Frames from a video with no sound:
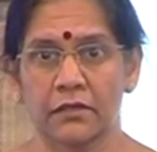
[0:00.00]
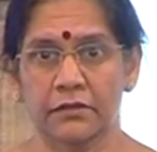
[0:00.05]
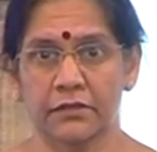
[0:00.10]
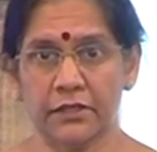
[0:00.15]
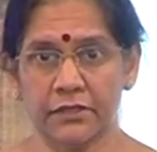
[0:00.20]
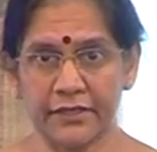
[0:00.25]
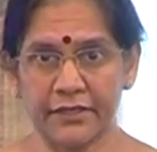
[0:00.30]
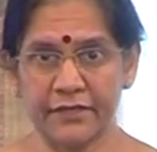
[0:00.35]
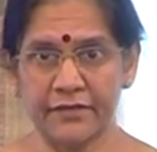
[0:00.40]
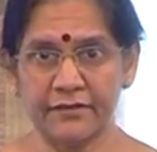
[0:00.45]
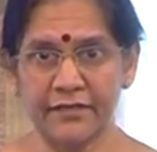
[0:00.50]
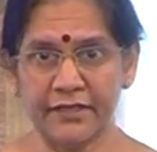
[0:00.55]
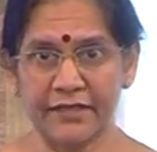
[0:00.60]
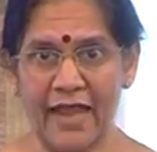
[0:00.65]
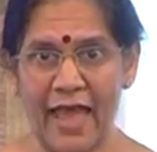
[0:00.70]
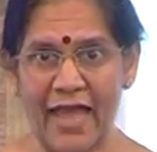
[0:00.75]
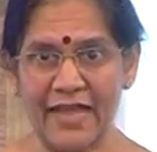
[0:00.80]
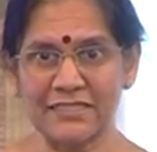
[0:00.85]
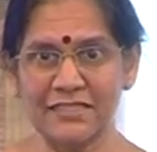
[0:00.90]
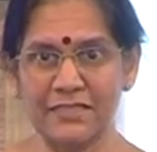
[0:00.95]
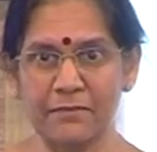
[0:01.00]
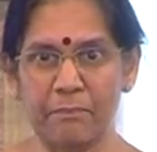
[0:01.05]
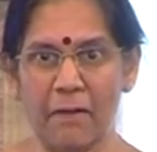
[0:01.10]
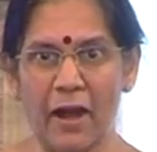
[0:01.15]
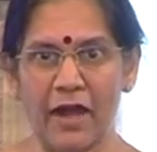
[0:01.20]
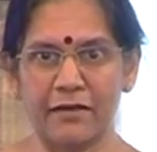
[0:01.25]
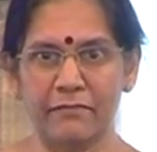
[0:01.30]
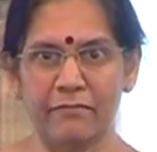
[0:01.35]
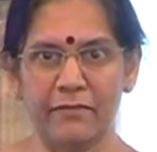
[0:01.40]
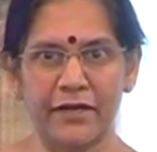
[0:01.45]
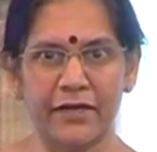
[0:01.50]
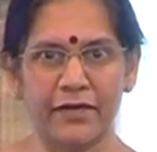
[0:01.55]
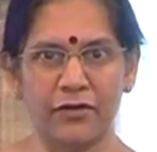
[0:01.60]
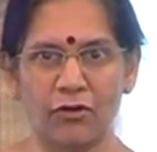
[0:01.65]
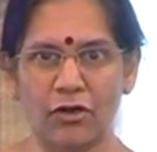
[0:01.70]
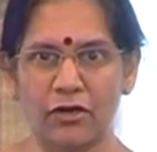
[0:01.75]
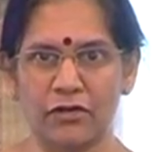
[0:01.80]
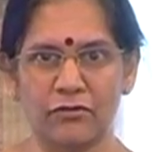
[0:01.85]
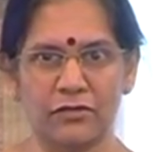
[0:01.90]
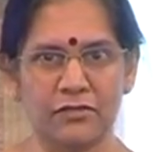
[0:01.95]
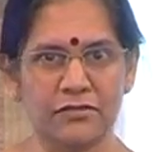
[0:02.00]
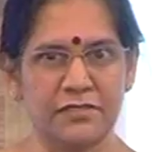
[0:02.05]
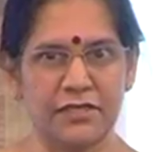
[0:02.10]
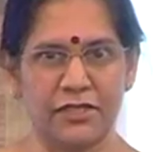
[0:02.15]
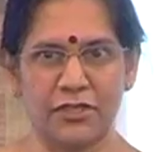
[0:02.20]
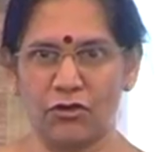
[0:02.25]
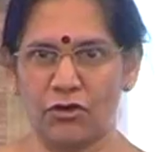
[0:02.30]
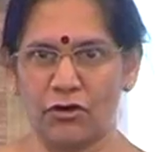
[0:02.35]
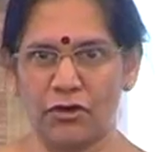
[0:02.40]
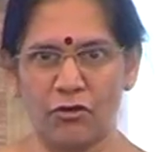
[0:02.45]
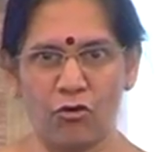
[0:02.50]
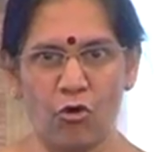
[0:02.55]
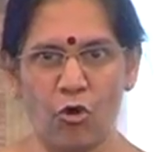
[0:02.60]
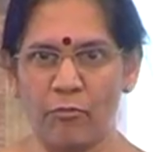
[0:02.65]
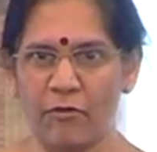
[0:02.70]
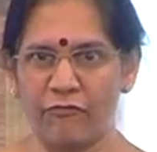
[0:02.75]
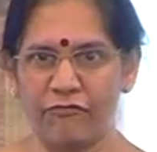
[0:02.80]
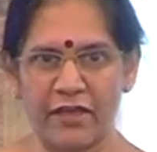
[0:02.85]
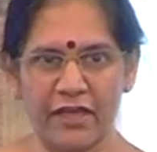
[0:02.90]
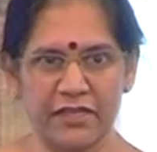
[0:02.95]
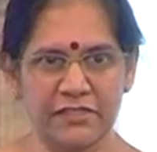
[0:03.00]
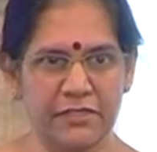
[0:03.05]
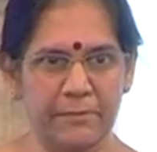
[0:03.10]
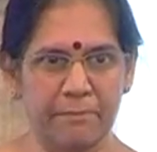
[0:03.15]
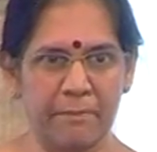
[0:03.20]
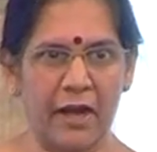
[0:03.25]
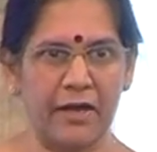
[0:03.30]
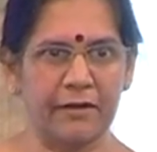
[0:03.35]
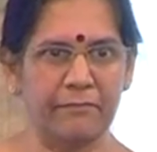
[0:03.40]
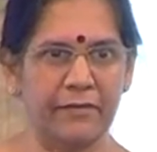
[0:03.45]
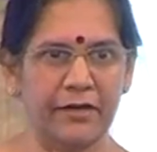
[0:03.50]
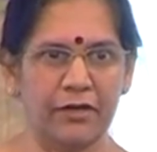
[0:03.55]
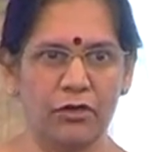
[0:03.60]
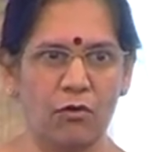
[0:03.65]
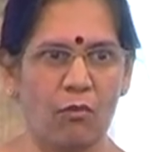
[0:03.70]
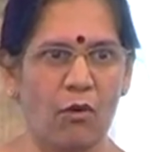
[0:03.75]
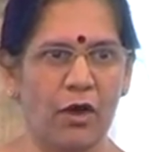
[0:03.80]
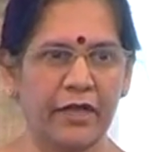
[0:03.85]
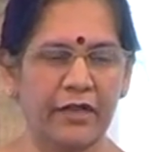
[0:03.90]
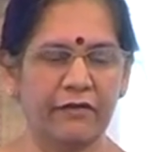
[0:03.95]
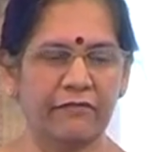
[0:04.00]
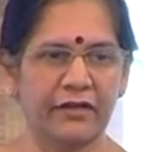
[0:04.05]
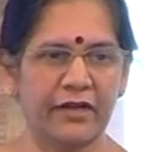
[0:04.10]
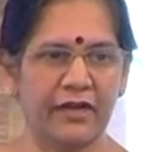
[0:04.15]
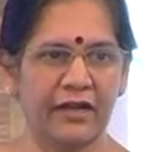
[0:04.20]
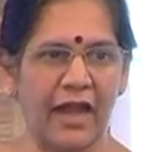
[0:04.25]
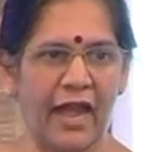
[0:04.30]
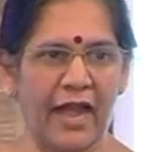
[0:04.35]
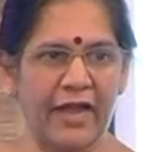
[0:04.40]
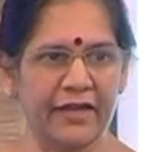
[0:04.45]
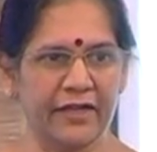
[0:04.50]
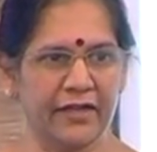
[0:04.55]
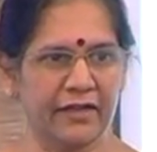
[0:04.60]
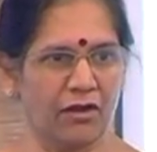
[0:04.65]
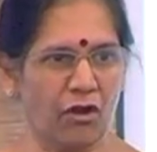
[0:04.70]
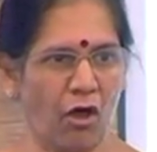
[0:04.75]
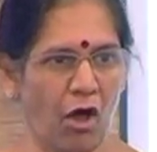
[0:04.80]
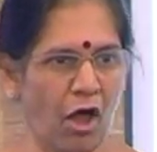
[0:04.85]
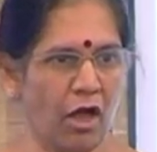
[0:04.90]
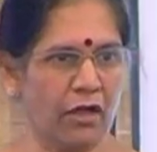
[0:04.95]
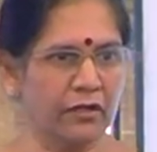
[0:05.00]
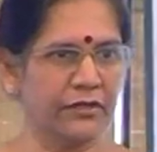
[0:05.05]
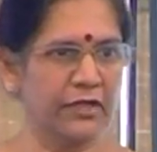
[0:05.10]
the tax department or the secure home affairs department or whatever had a law.